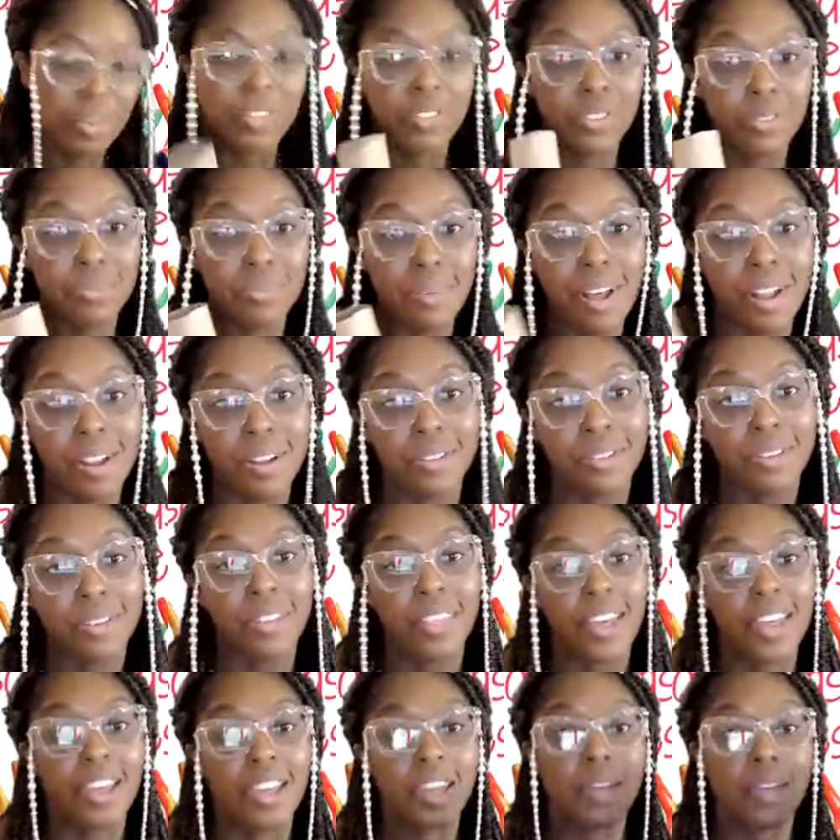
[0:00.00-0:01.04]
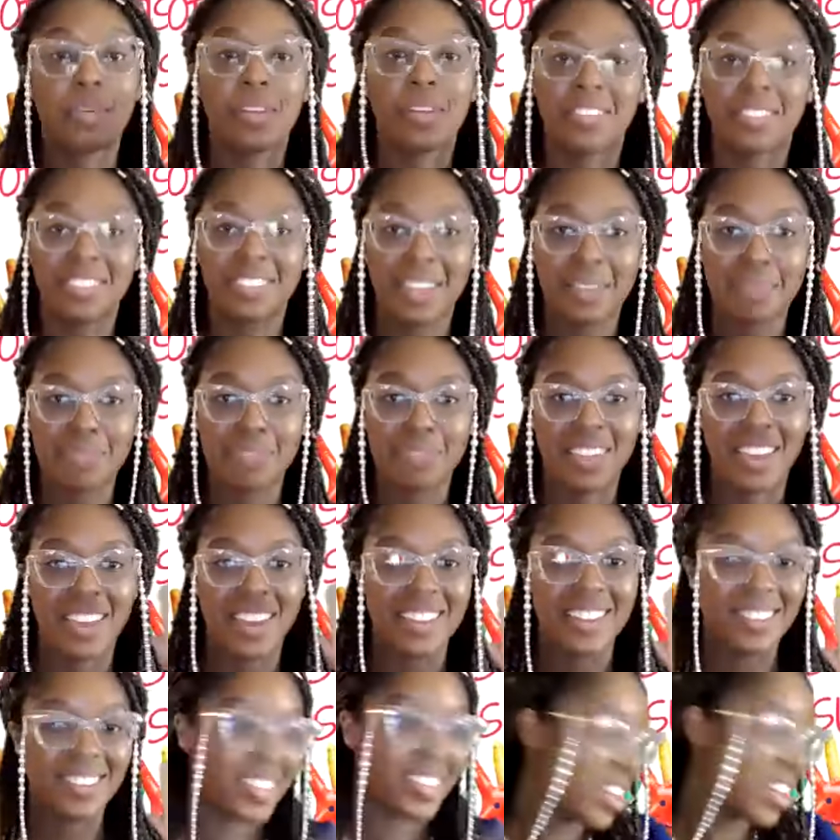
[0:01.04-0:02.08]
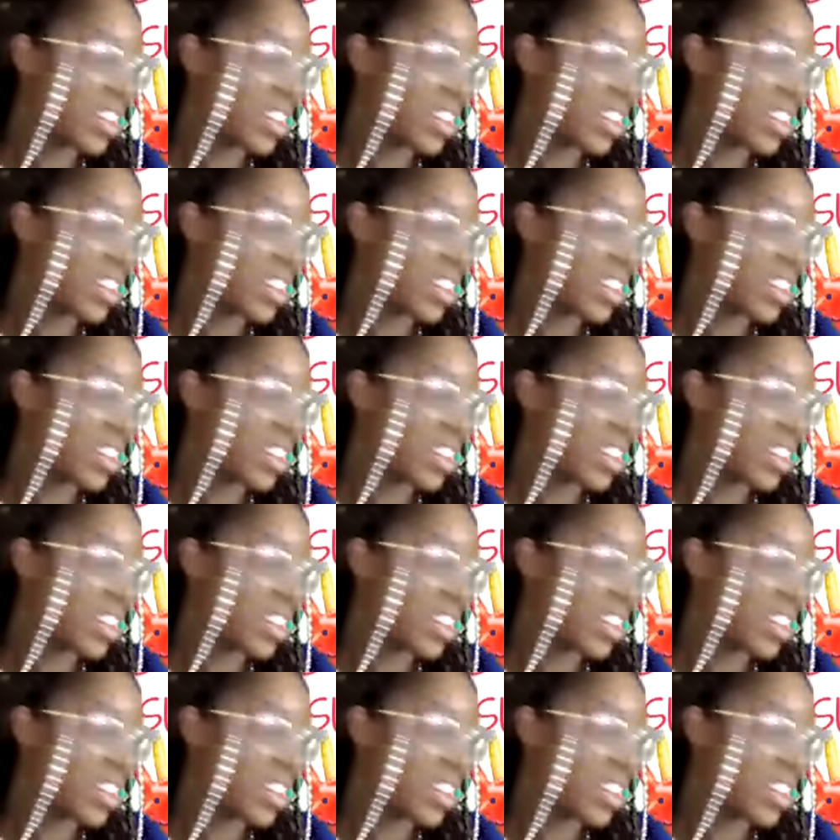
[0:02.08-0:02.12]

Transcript: bit smaller so that it can be the same size.